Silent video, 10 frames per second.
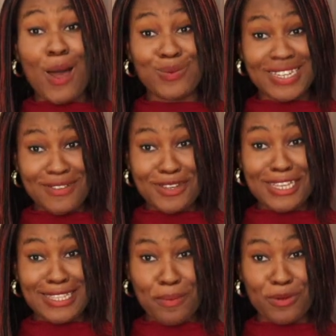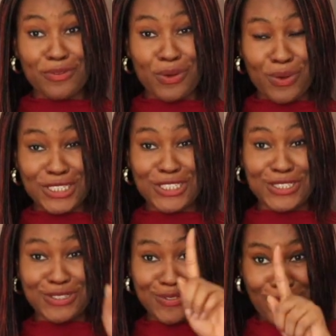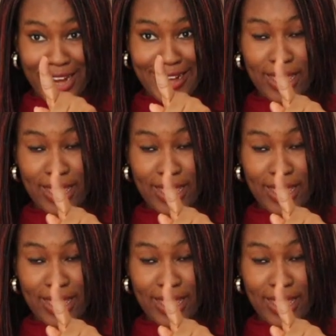I would leave an example of a question right